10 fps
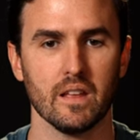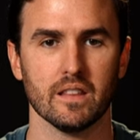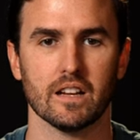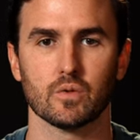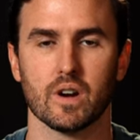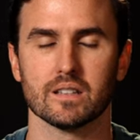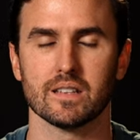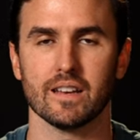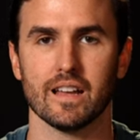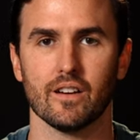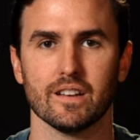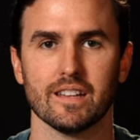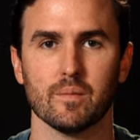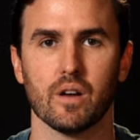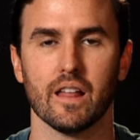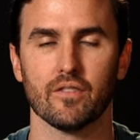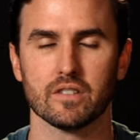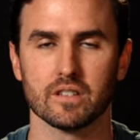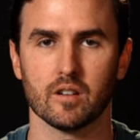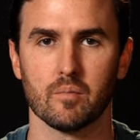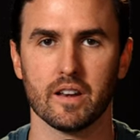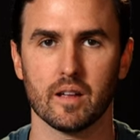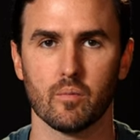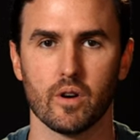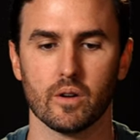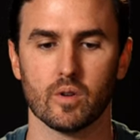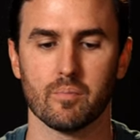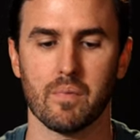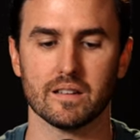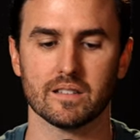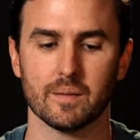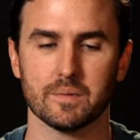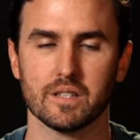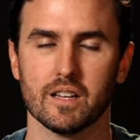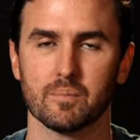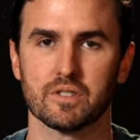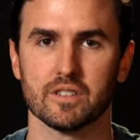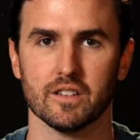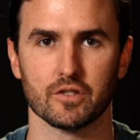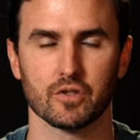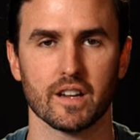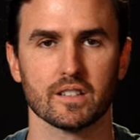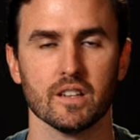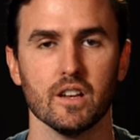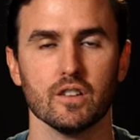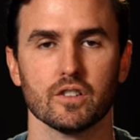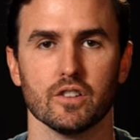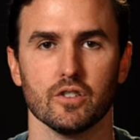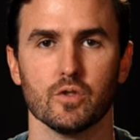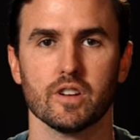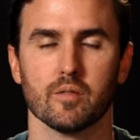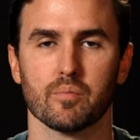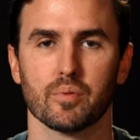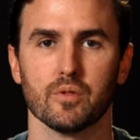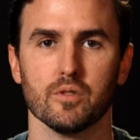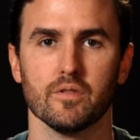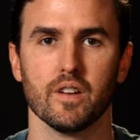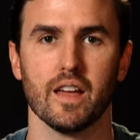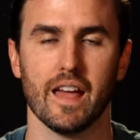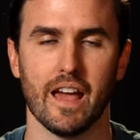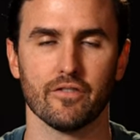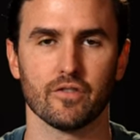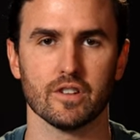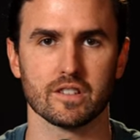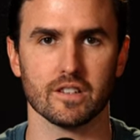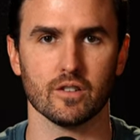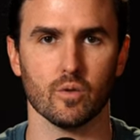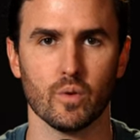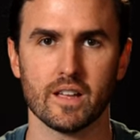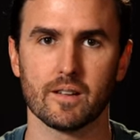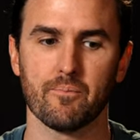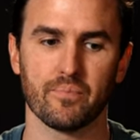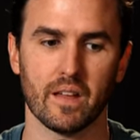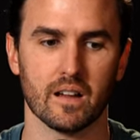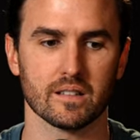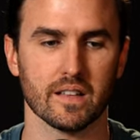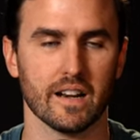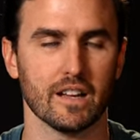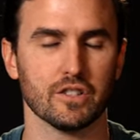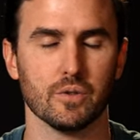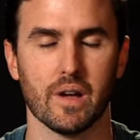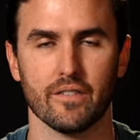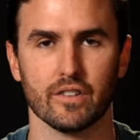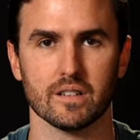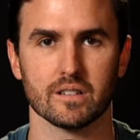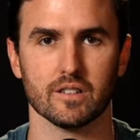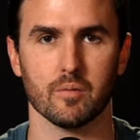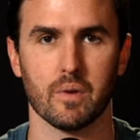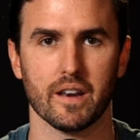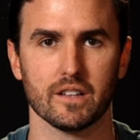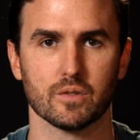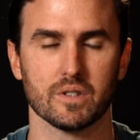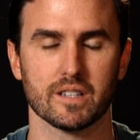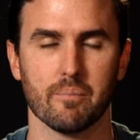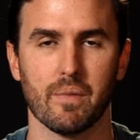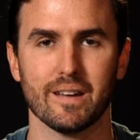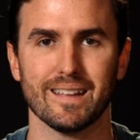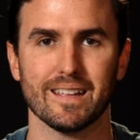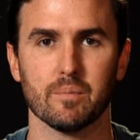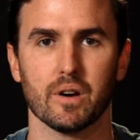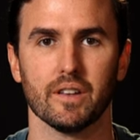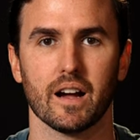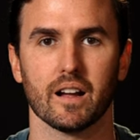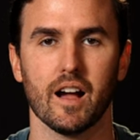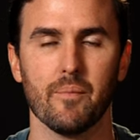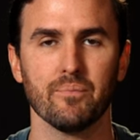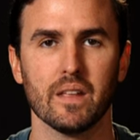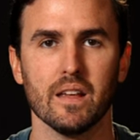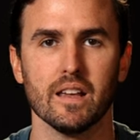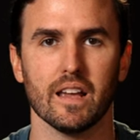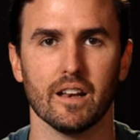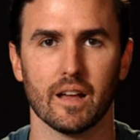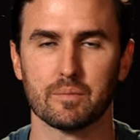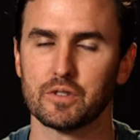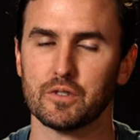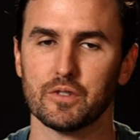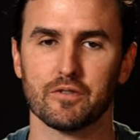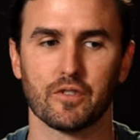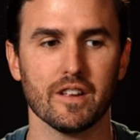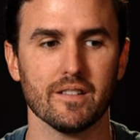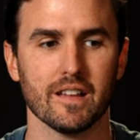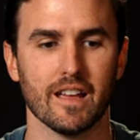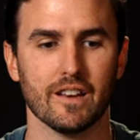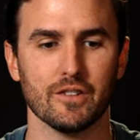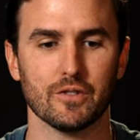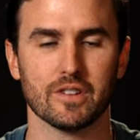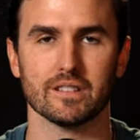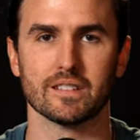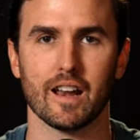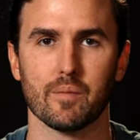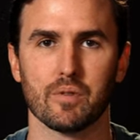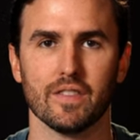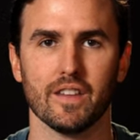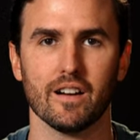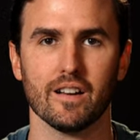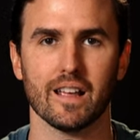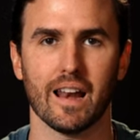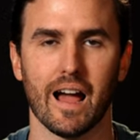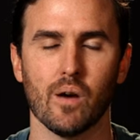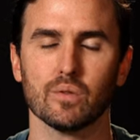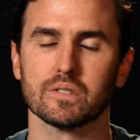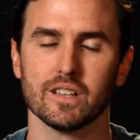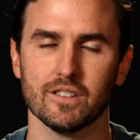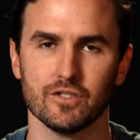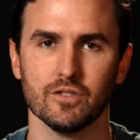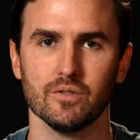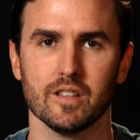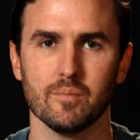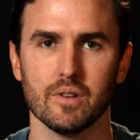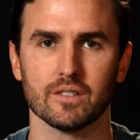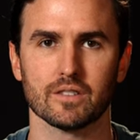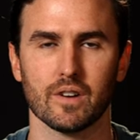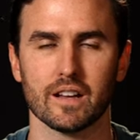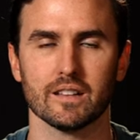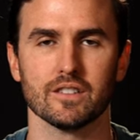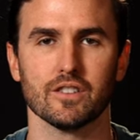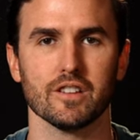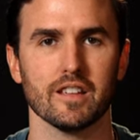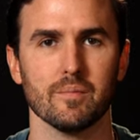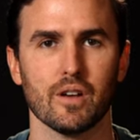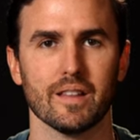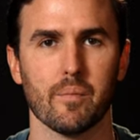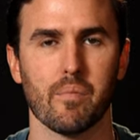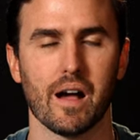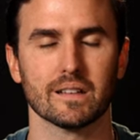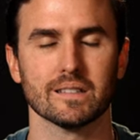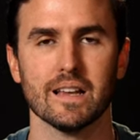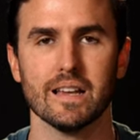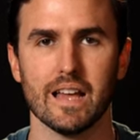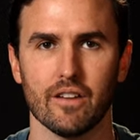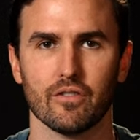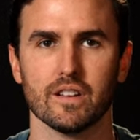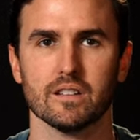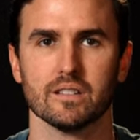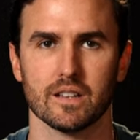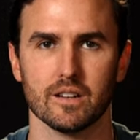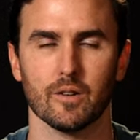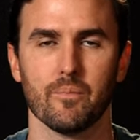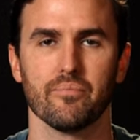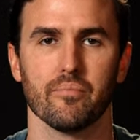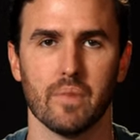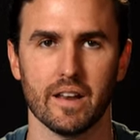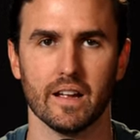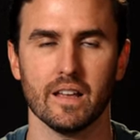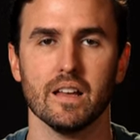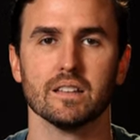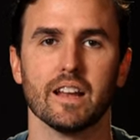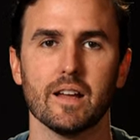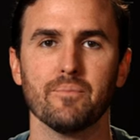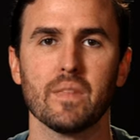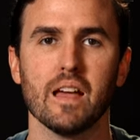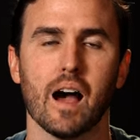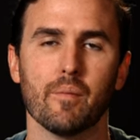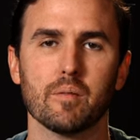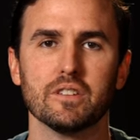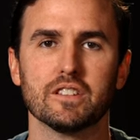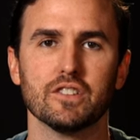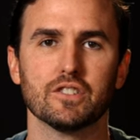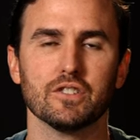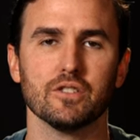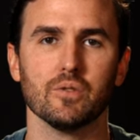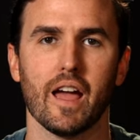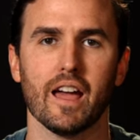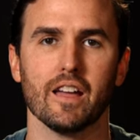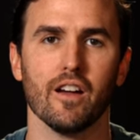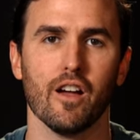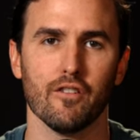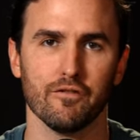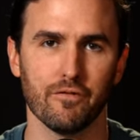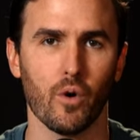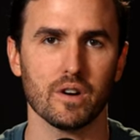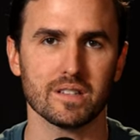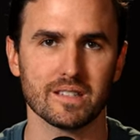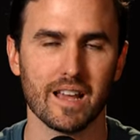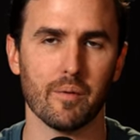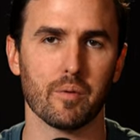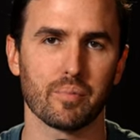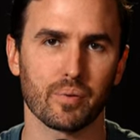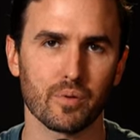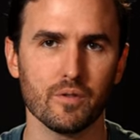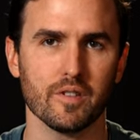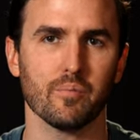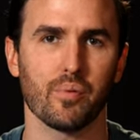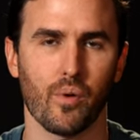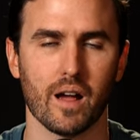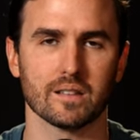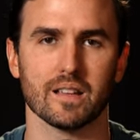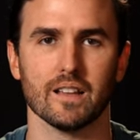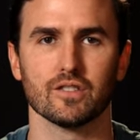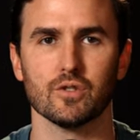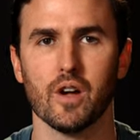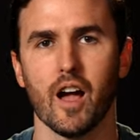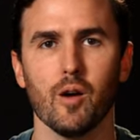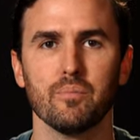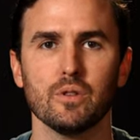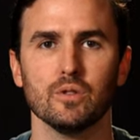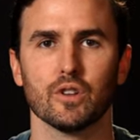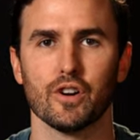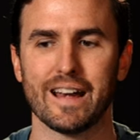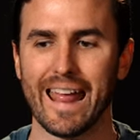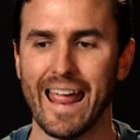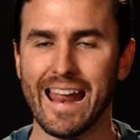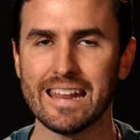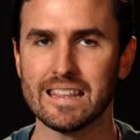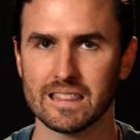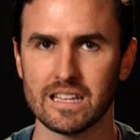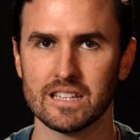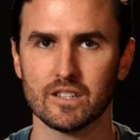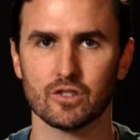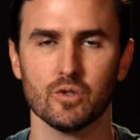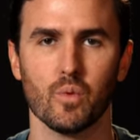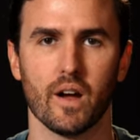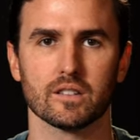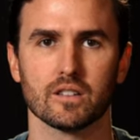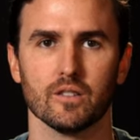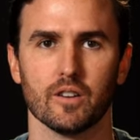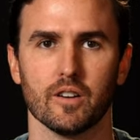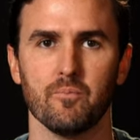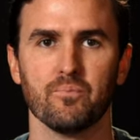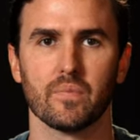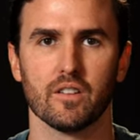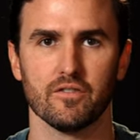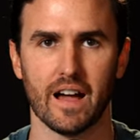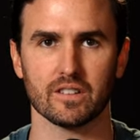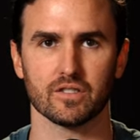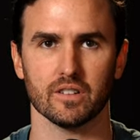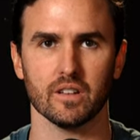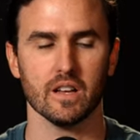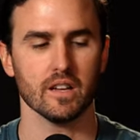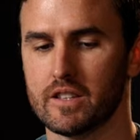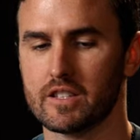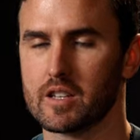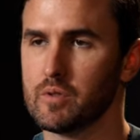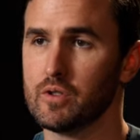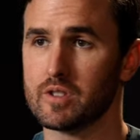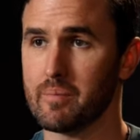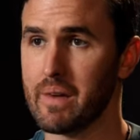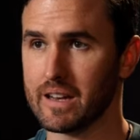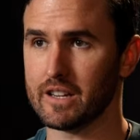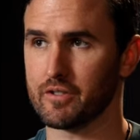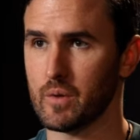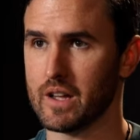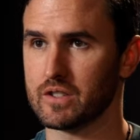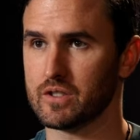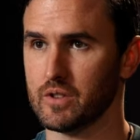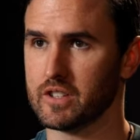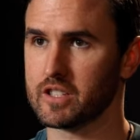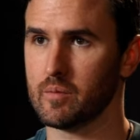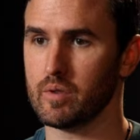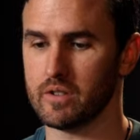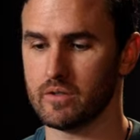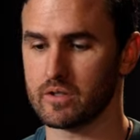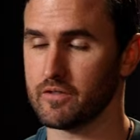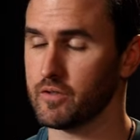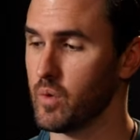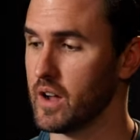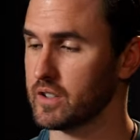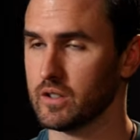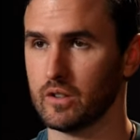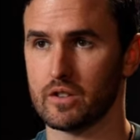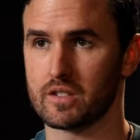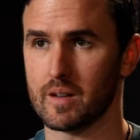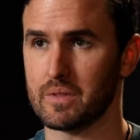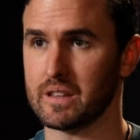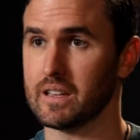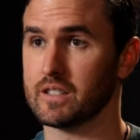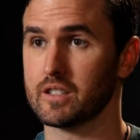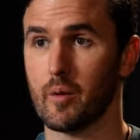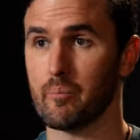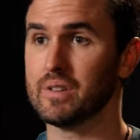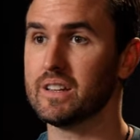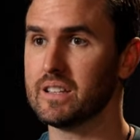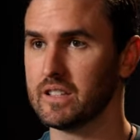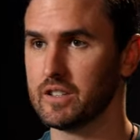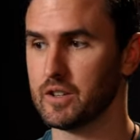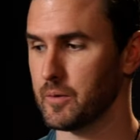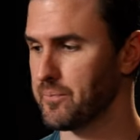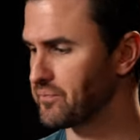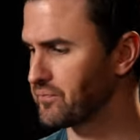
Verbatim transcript: That is where I send out an email every single Monday morning with mindset tips and tricks so that you can improve every single week. And I'll send that out to you every single Monday. So once again, mondayemail.com, and absolutely free. And you can sign up right there, and I will send you emails directly to your email inbox every single Monday. Today, I'm going to be teaching you a 4-step proven process to help you learn anything that you want to learn faster. This could be used in many different ways too. This could be used if you want to learn something that is completely new.